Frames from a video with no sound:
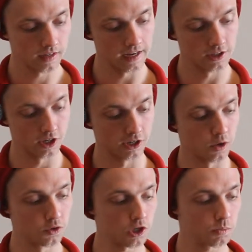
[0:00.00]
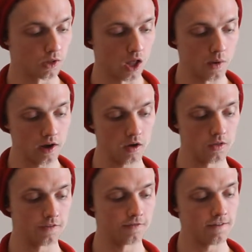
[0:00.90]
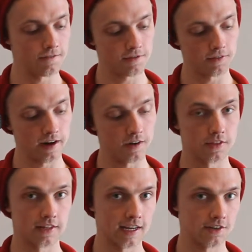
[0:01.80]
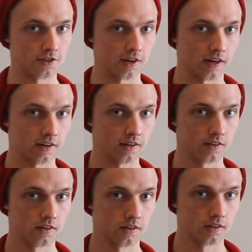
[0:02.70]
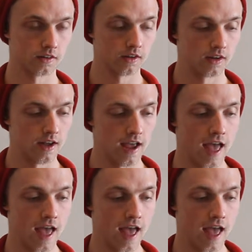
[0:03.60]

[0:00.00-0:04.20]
is going to go just below it on the 5th fret of the D string.